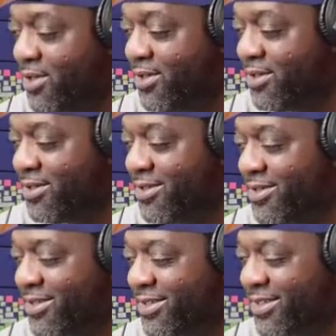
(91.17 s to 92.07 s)

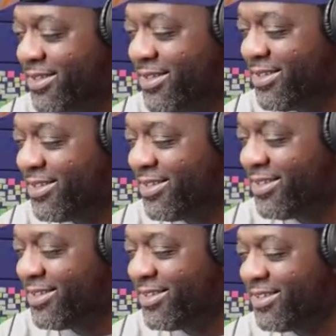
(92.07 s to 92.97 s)

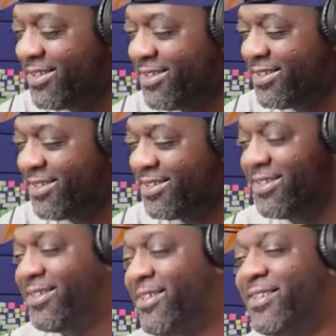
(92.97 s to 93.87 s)

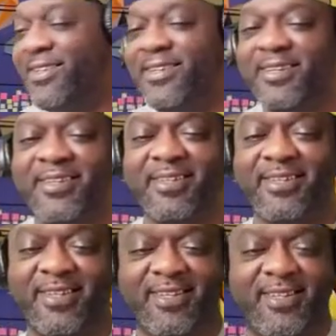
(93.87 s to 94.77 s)

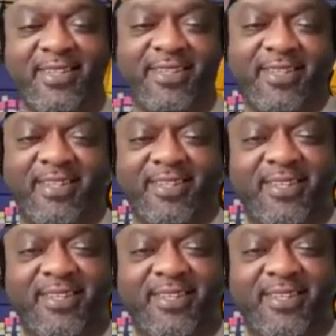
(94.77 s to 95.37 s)
[no speech]